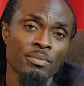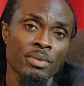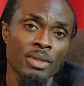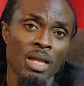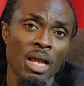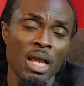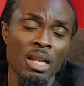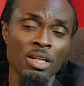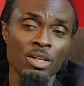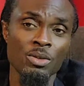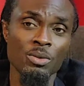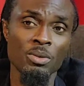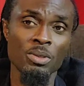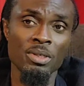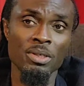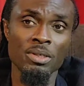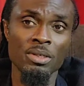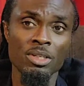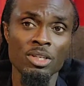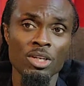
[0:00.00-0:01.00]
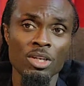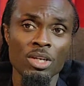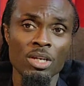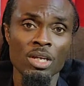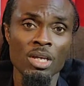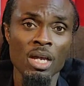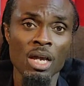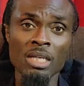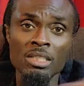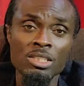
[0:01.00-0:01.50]
Hallelujah.
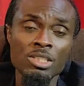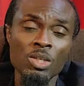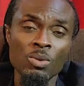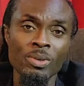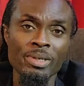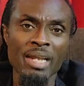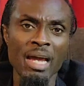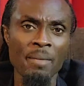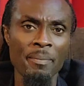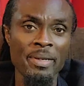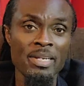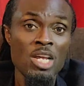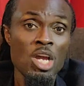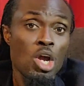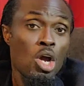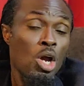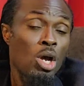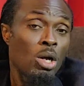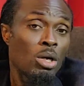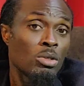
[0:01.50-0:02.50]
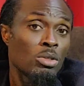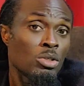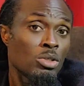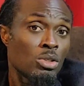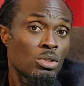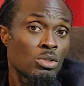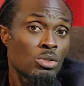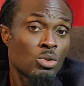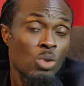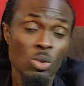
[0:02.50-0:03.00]
And see what happens.
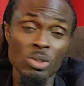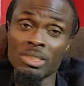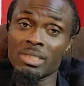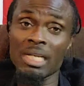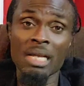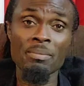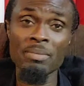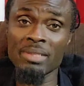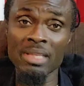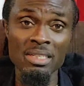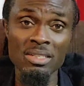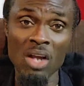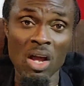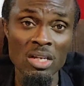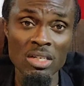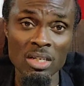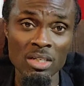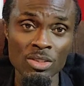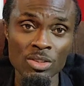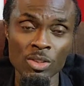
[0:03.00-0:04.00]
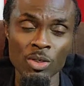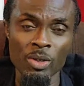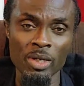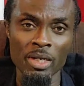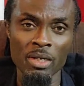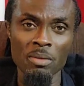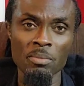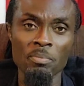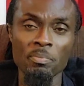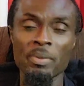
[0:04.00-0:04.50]
Don't tell me that God can do
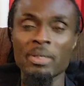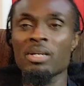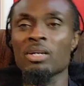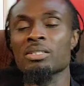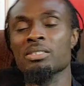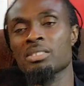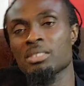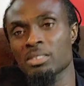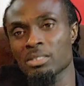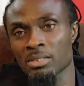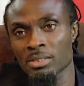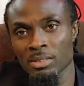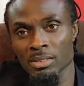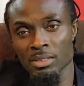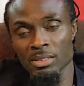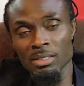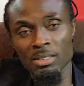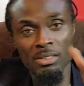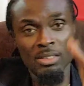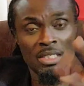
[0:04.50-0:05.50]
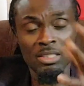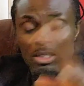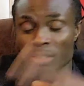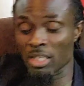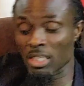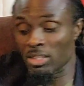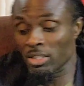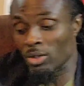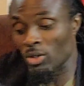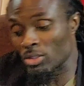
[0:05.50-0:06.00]
it because let,
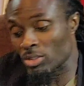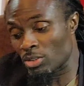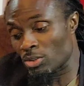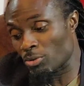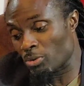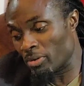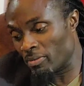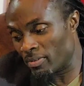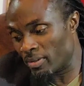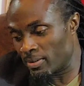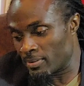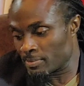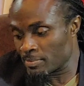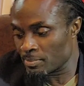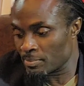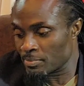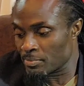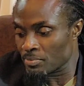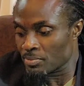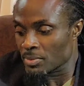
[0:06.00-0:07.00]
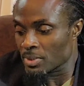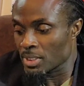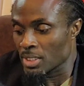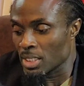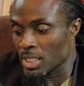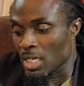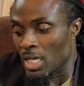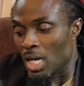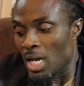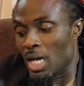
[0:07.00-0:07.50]
let's go to the river.
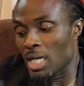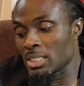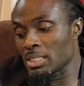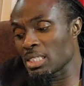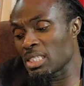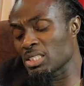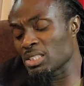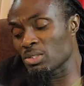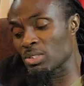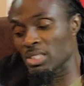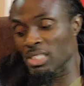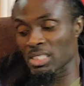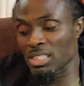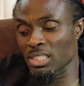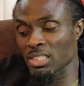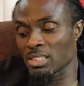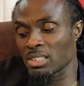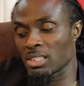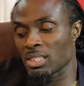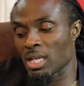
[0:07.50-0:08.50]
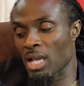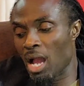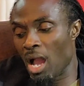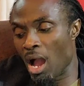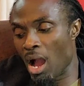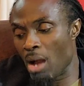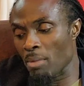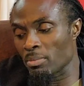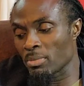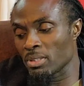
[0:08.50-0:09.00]
And this, this is
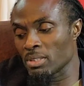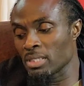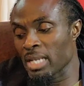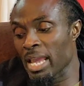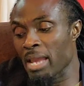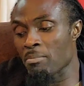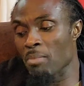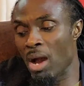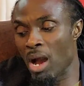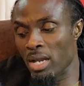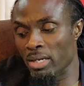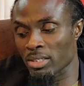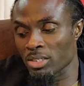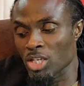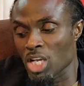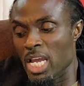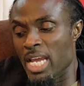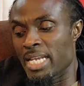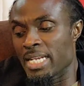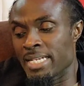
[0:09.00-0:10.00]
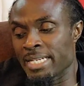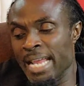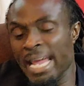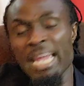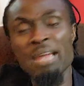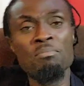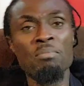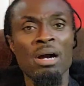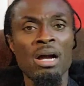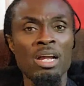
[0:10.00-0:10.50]
um, Naaman.
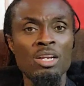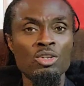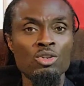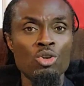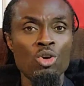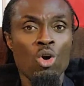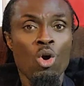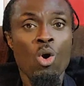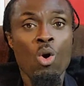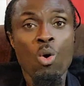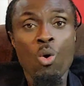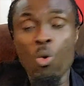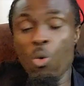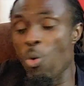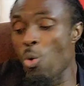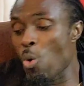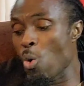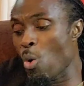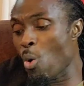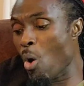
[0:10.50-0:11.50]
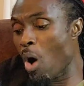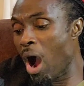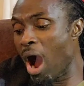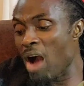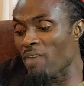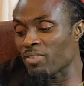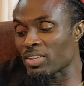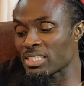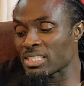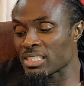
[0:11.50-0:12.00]
Naaman, who
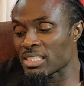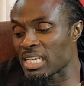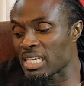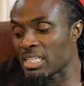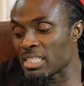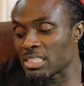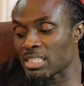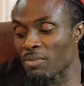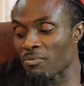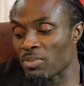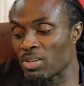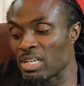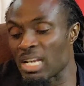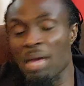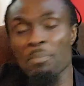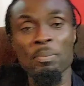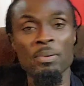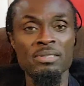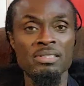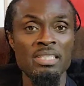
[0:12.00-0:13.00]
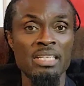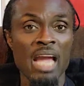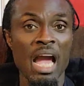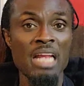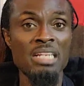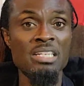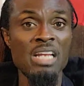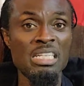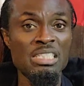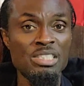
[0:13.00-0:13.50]
have a sickness of leprosy.
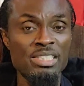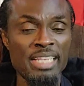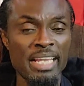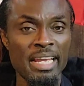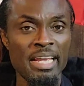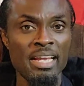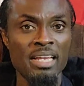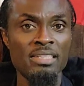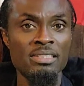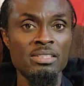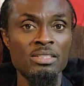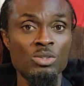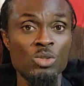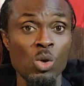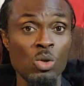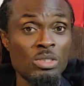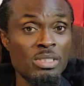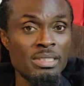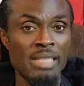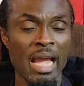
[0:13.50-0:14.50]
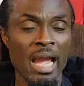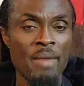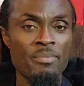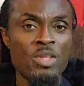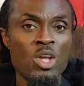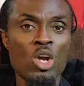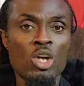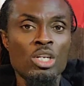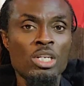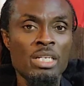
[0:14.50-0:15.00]
At that day, those times,
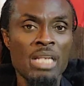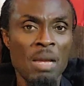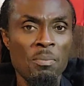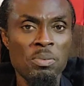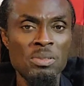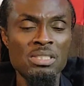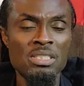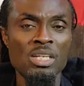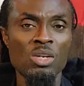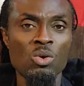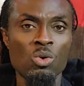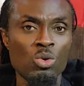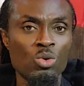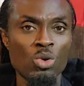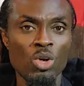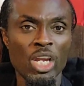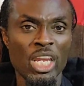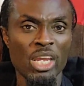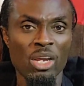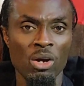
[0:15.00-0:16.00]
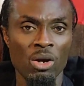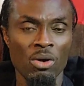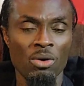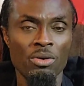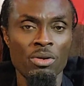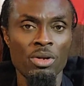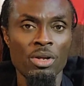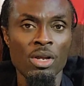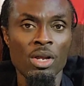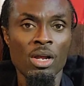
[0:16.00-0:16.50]
leprosy couldn't cure.
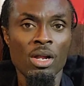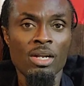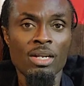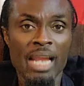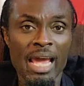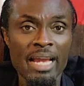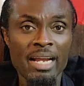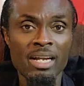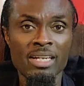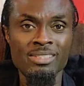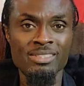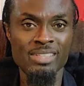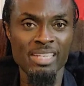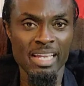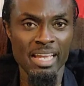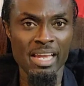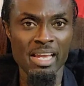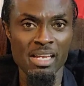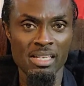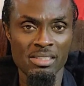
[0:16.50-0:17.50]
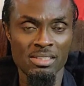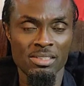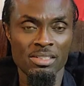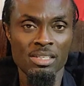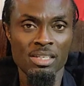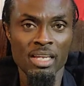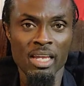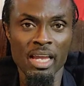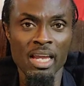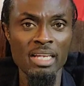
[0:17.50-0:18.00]
Like under AIDS.
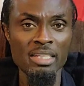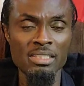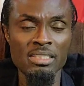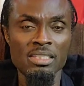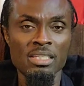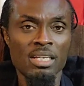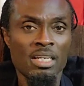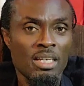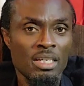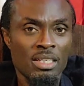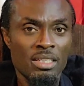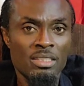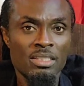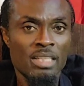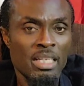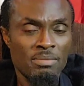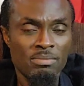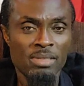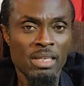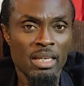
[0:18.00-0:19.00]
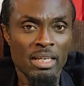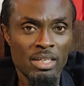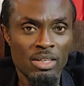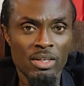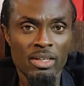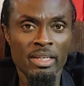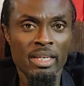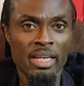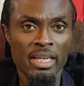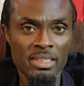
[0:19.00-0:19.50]
AIDS, then your
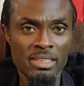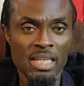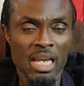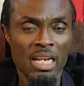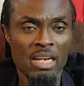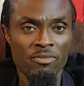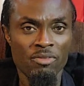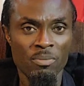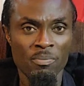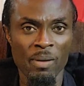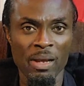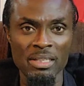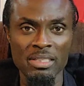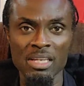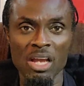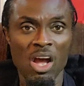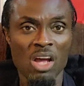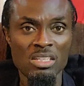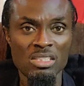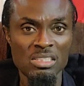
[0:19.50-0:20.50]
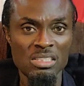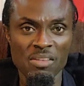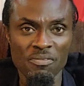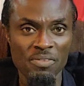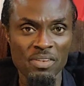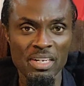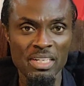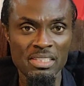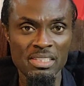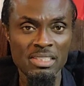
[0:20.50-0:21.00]
AIDS can leave your body, or
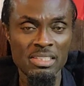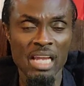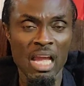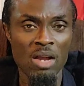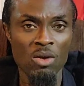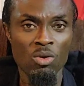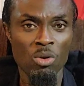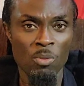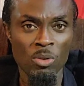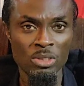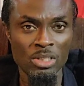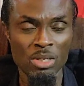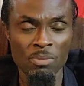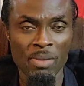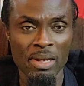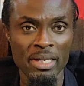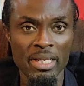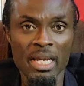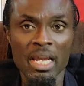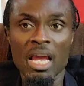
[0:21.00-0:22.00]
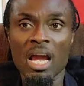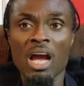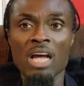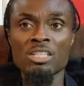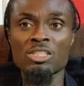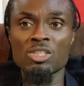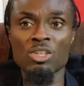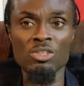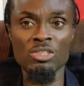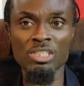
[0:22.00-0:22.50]
syphilis can come out of your body, and
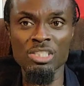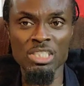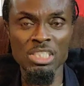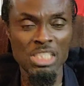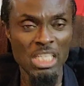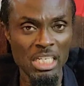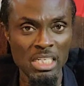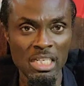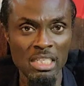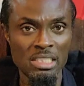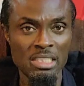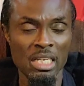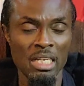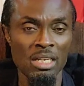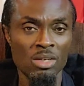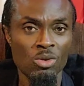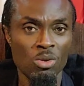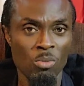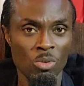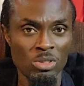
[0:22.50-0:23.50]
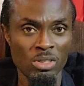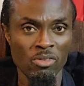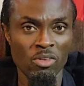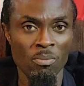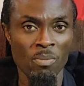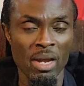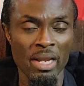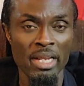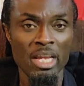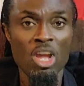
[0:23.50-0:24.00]
certain sickness cannot come out of your
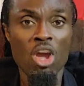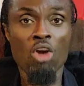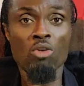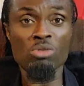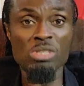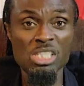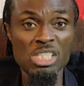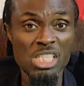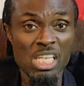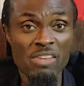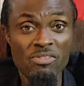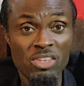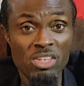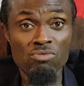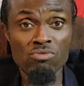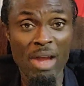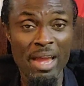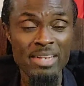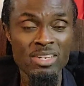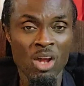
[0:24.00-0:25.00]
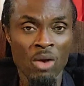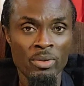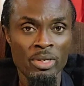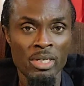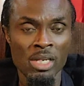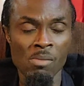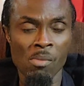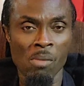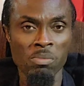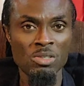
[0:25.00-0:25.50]
body. Receive it right now in the
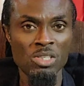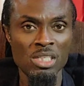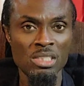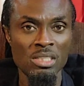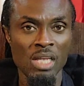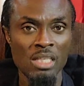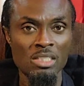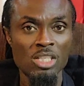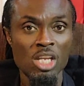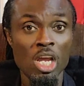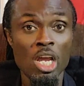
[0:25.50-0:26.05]
name of Jesus.